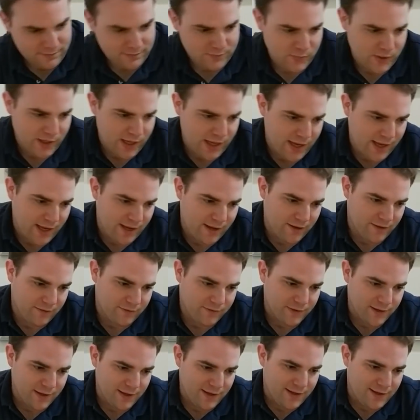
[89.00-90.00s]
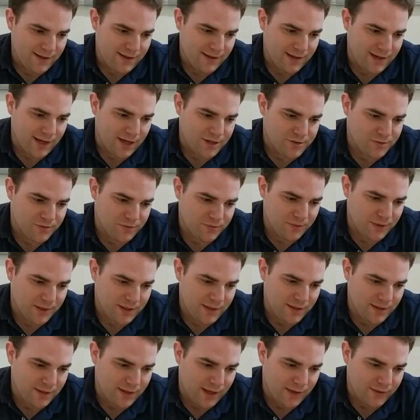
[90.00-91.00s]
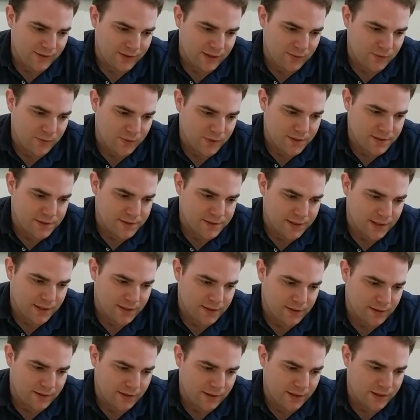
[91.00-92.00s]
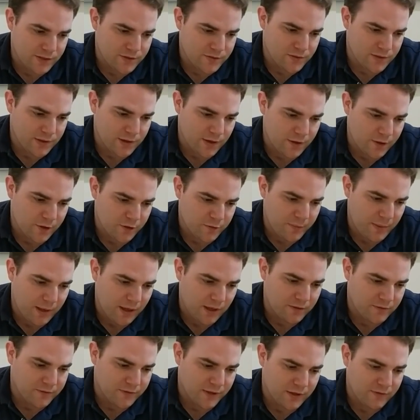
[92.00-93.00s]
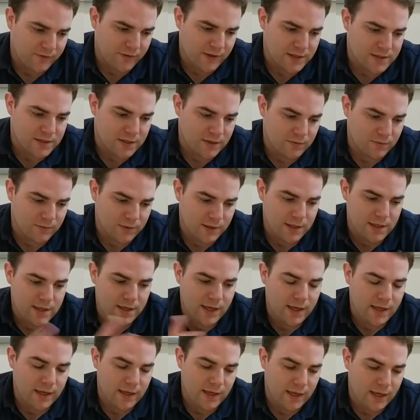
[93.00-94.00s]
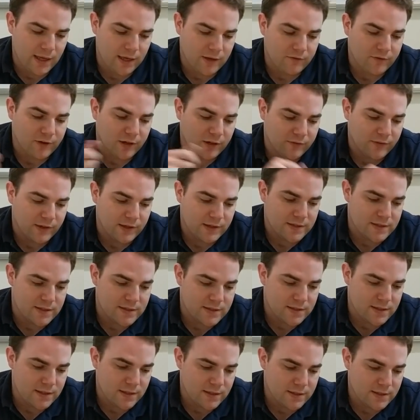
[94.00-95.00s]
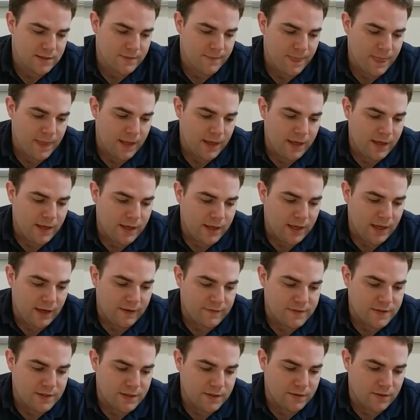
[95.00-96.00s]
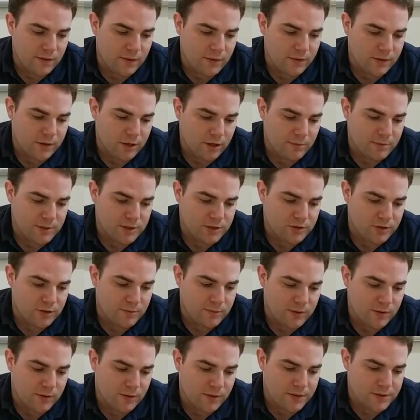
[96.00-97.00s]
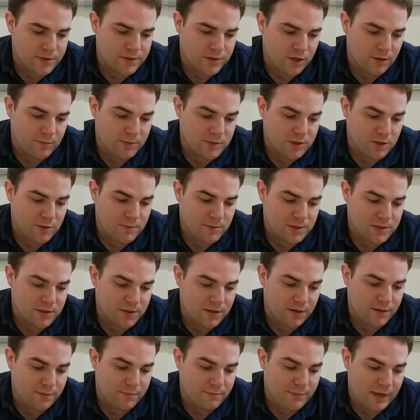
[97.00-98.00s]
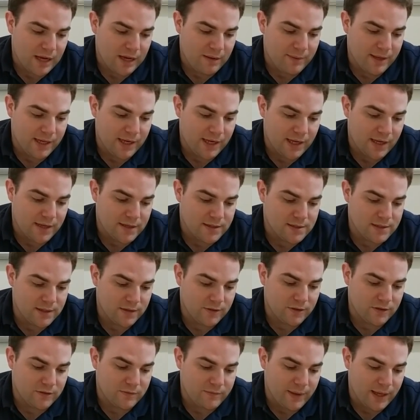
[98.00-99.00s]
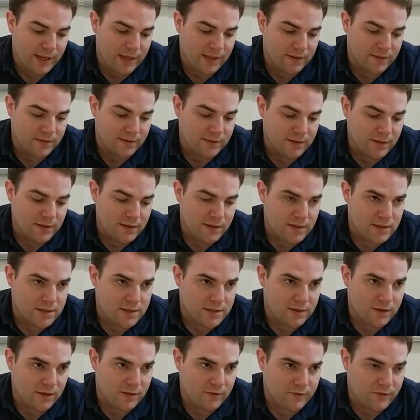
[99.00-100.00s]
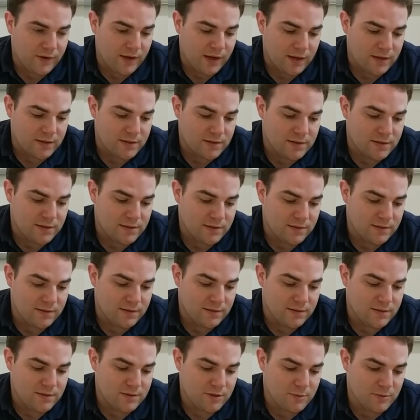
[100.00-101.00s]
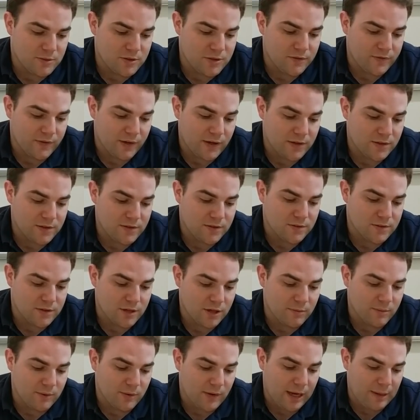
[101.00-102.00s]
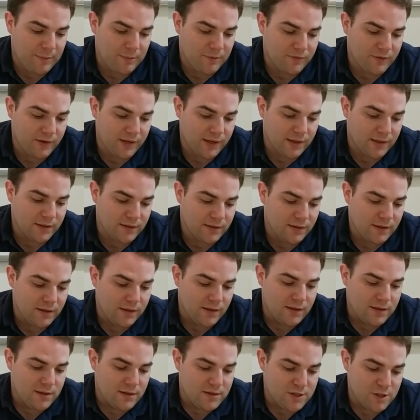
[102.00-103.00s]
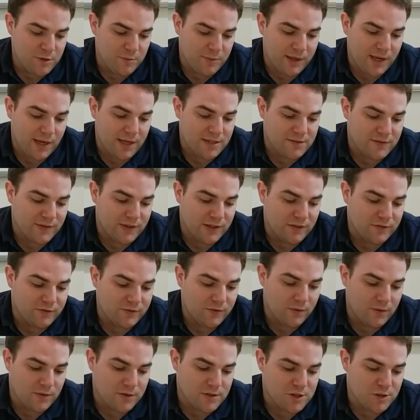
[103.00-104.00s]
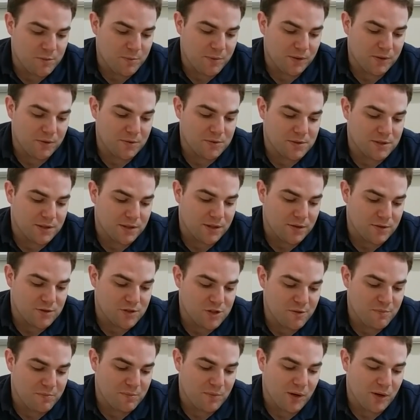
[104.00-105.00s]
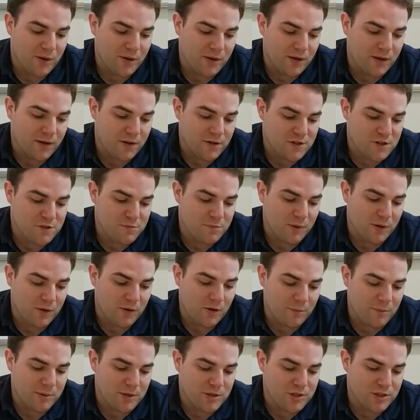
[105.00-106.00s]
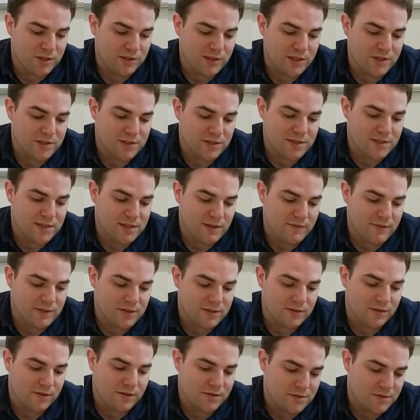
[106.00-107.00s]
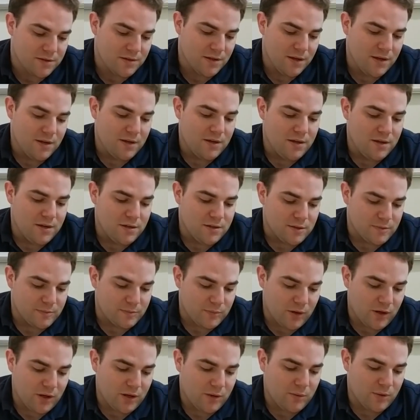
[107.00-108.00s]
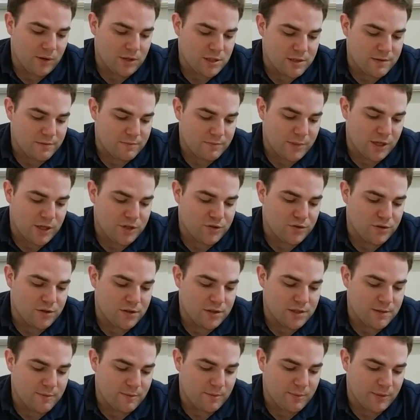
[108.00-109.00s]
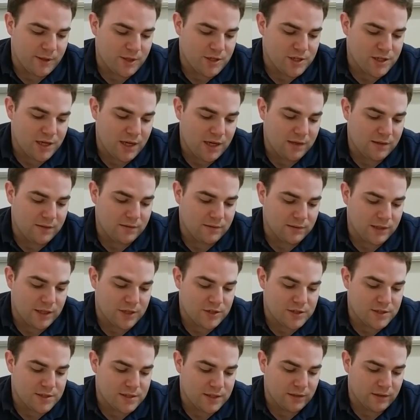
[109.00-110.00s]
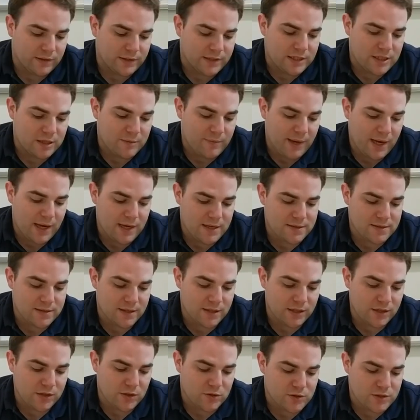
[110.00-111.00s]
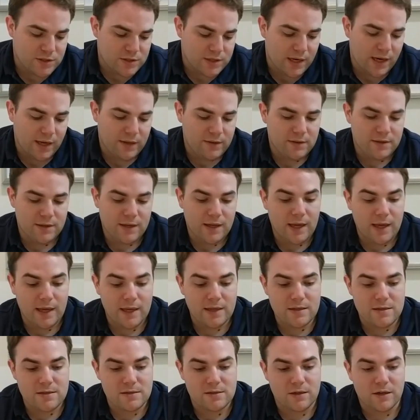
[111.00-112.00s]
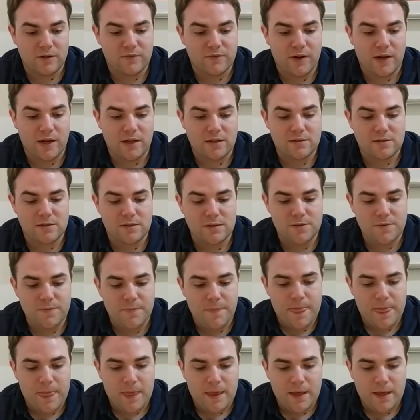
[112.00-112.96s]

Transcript: We have Contra 3, Alien Wars, Donkey Kong Country, Earthbound, Final Fantasy 3, aka Final Fantasy 6, F-Zero, Kirby's Dream Course, Kirby Superstar, Mega Man X, Secret of Mana, Star Fox, Super Street Fighter 2 Turbo Hyper Fighting, Super Castlevania 4, Super Ghouls and Ghosts, Super Mario Kart, Super Mario RPG Legend of the 7 Stars, Super Mario World, Super Metroid, Super Punch-Out, Legend of Zelda: Link to the Past, and Yoshi's Island, and Star Fox 2.